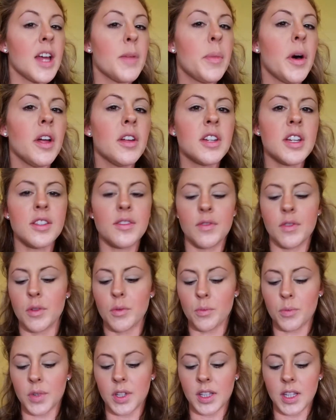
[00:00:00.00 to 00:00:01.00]
Apologies for the
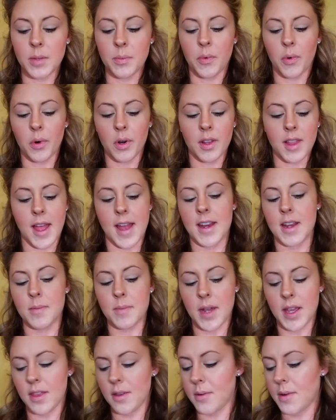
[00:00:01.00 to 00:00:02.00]
really poor lighting,
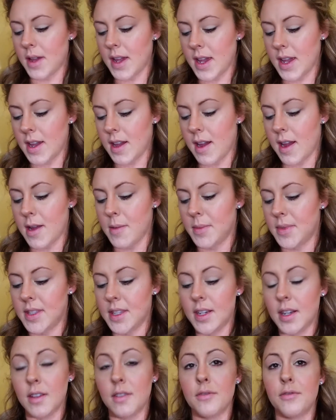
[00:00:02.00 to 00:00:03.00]
by the way. I'm
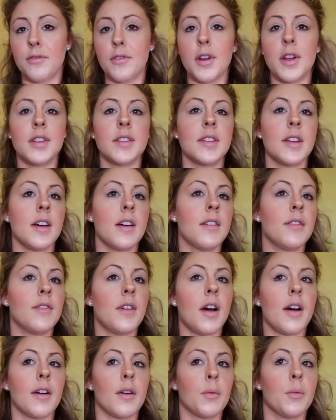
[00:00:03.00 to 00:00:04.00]
sitting in front of
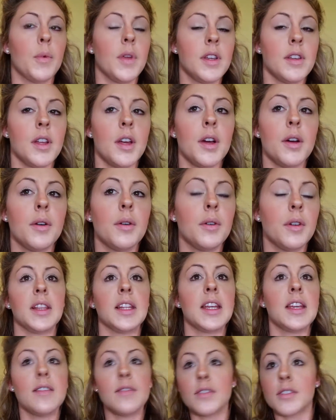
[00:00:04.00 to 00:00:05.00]
our window.
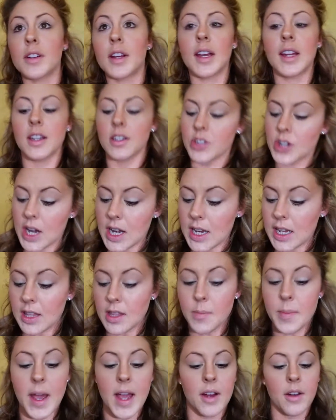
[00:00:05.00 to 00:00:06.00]
Leaves are kind of shining in
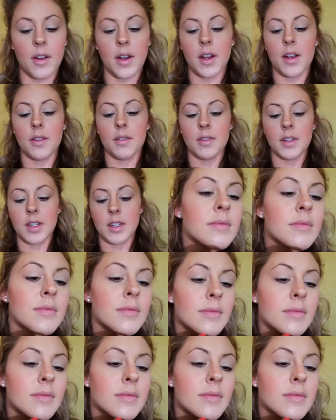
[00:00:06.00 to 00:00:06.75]
the background.